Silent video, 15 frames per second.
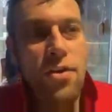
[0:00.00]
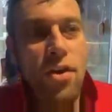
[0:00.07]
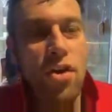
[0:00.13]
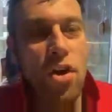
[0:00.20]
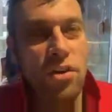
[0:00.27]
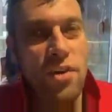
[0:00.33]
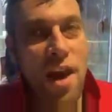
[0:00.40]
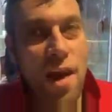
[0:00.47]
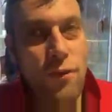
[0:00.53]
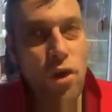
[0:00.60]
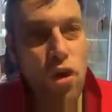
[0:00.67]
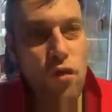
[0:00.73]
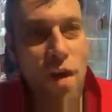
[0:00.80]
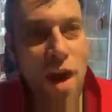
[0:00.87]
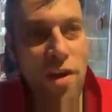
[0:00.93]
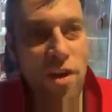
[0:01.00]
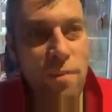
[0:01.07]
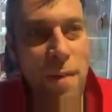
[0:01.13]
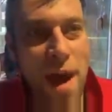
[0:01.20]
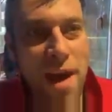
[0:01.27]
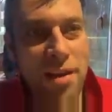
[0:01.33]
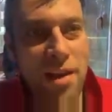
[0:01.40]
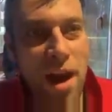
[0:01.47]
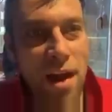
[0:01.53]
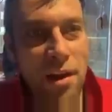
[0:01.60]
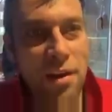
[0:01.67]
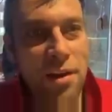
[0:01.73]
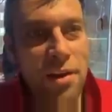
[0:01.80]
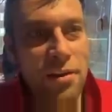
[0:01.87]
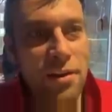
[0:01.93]
You got to have your run of bad
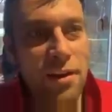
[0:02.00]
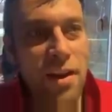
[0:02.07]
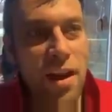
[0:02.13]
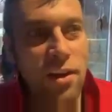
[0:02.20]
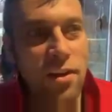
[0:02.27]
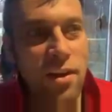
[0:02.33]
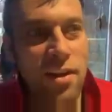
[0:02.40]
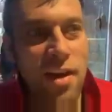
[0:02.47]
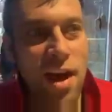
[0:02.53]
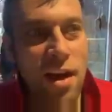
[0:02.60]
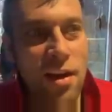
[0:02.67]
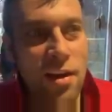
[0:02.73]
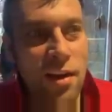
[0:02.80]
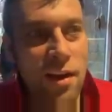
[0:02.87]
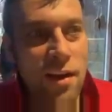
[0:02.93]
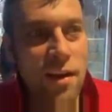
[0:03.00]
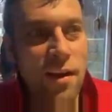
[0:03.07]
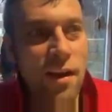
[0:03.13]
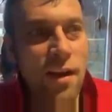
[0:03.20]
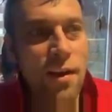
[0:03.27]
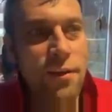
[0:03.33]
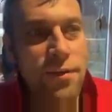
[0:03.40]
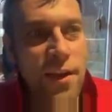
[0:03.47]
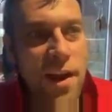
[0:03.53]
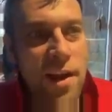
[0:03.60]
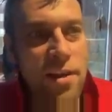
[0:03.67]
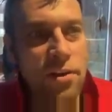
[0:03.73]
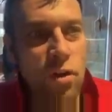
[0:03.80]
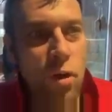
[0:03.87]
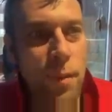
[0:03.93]
luck to get good luck.
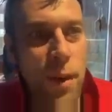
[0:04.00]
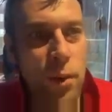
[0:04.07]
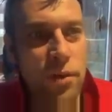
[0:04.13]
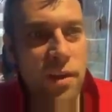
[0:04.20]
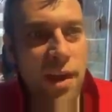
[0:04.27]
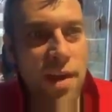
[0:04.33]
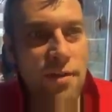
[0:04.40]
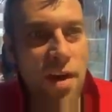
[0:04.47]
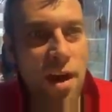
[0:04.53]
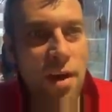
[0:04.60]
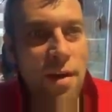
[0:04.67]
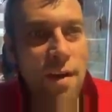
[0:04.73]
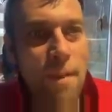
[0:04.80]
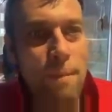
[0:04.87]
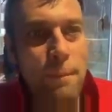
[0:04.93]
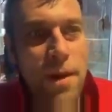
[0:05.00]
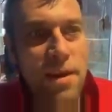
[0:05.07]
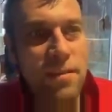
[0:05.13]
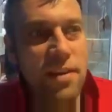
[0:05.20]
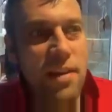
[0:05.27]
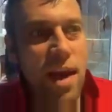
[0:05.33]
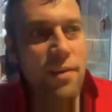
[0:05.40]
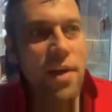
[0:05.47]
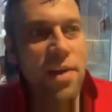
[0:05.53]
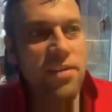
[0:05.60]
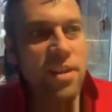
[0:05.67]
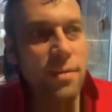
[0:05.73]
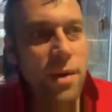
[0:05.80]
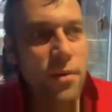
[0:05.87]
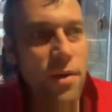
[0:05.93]
Feelings all build together. Peace and love
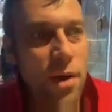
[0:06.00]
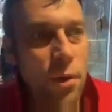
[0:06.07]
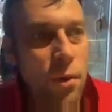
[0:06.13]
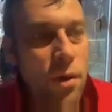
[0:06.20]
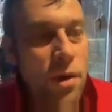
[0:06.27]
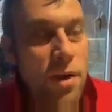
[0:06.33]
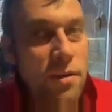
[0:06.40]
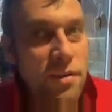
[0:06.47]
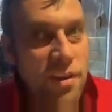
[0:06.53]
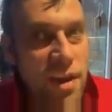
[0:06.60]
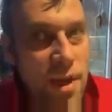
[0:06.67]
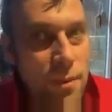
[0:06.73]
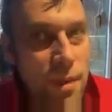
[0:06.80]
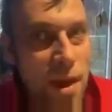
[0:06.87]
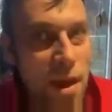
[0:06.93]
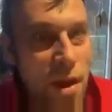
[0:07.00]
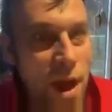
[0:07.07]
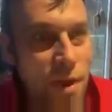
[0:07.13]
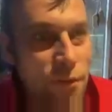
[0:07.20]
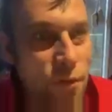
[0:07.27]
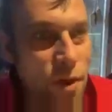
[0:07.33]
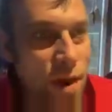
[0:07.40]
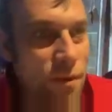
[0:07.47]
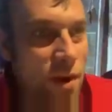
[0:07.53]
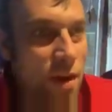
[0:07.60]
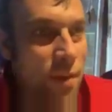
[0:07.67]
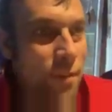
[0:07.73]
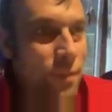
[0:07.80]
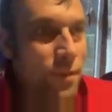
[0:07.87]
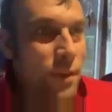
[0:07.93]
has to be real to keep me alive
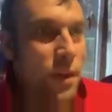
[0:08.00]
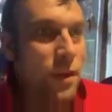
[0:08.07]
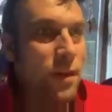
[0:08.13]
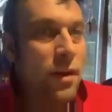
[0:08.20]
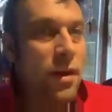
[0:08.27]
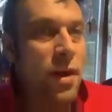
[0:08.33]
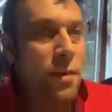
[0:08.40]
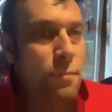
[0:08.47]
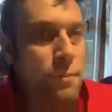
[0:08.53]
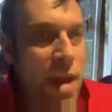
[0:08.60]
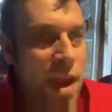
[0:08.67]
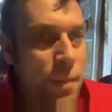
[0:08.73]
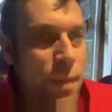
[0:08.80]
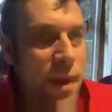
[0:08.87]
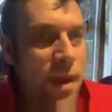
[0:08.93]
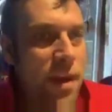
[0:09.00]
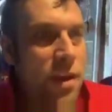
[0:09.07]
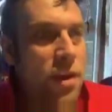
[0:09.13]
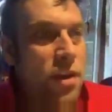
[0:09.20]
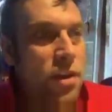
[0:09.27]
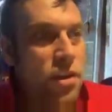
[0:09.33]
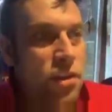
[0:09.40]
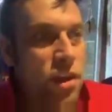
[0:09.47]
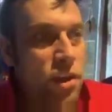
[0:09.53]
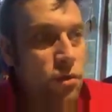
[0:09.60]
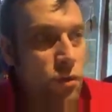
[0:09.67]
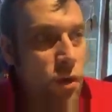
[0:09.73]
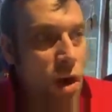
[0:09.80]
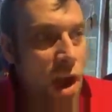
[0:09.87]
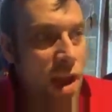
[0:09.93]
forever. Maybe
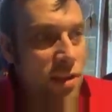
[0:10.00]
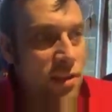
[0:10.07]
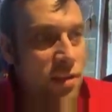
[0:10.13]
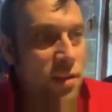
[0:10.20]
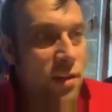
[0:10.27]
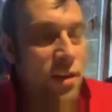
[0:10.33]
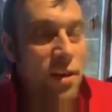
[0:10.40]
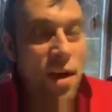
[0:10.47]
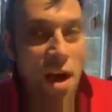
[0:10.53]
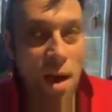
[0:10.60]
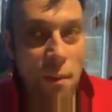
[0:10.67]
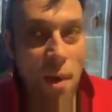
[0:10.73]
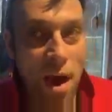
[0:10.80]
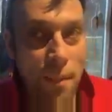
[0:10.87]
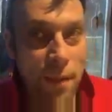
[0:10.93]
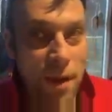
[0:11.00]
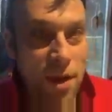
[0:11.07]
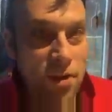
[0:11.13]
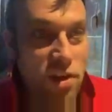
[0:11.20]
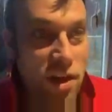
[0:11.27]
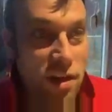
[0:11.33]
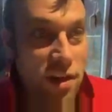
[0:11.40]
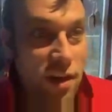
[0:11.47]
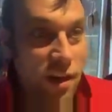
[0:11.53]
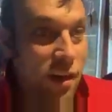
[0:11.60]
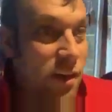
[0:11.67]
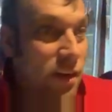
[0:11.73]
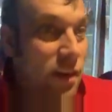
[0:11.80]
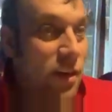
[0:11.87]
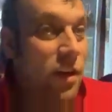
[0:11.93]
she's right. I might be a
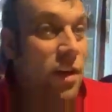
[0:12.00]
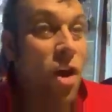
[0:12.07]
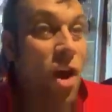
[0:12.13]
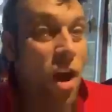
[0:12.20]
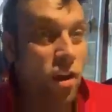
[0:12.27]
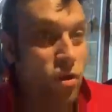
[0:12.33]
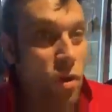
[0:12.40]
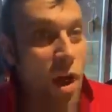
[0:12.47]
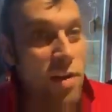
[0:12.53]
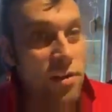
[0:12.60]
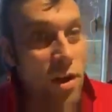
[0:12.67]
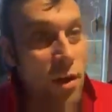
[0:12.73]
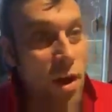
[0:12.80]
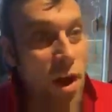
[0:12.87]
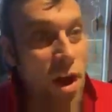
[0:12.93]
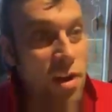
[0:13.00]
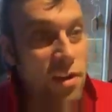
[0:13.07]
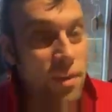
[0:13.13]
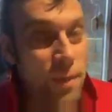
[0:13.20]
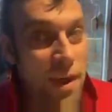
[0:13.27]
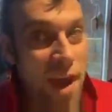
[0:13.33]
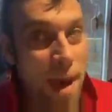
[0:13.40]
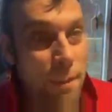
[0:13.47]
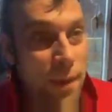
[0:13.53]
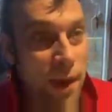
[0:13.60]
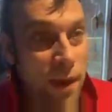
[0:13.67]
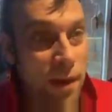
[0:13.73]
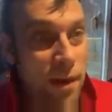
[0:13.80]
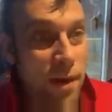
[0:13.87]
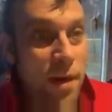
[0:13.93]
junkie. I try so hard to be
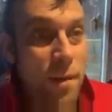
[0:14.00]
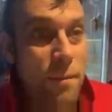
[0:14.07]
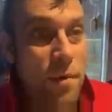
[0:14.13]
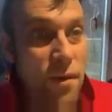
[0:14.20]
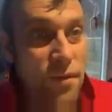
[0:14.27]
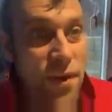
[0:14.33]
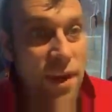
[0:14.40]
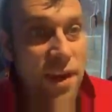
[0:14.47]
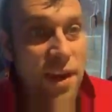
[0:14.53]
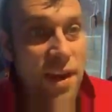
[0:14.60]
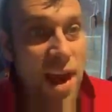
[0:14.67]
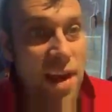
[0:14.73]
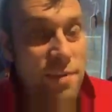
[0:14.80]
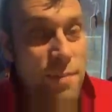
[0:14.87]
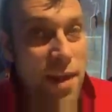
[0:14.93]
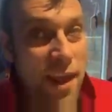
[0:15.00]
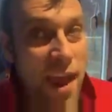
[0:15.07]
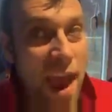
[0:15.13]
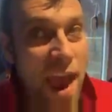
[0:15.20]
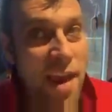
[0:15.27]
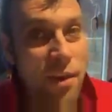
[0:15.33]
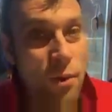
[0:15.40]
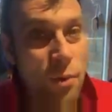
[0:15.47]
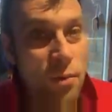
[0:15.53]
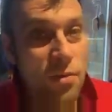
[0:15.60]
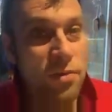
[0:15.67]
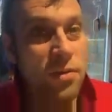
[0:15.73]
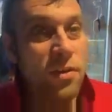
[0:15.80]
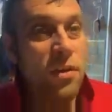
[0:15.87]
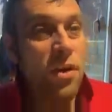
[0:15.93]
happy, but thinking has many
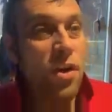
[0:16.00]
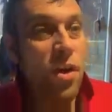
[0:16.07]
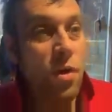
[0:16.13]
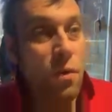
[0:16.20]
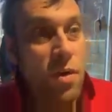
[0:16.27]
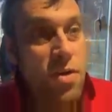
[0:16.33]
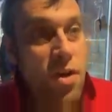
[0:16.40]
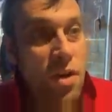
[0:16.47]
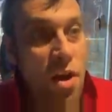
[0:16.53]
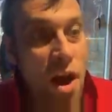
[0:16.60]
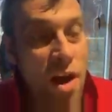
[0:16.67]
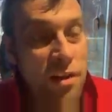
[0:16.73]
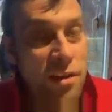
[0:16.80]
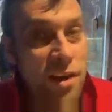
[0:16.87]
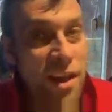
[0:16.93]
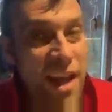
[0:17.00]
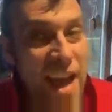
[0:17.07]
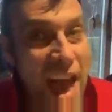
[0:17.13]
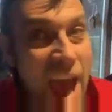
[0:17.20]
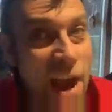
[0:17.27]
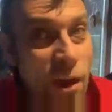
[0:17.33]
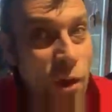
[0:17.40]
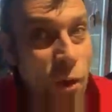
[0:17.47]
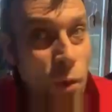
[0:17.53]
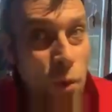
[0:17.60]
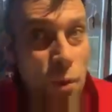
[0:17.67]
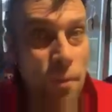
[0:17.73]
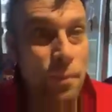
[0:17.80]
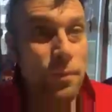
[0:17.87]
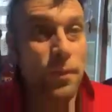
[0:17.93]
angles. When you can't see the
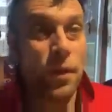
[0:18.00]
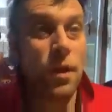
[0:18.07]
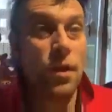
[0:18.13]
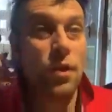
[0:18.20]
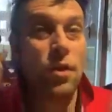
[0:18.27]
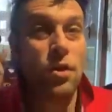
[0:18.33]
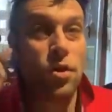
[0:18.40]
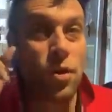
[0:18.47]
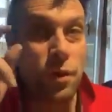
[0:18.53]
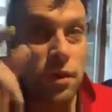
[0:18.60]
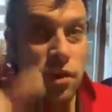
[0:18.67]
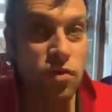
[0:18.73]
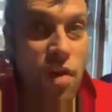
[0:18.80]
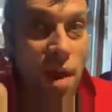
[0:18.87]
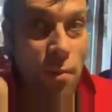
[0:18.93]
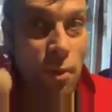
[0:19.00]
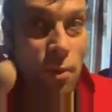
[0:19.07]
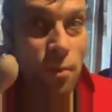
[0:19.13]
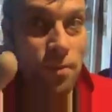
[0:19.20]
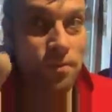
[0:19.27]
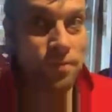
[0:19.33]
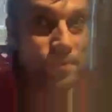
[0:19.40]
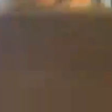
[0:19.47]
angle, you're in trouble.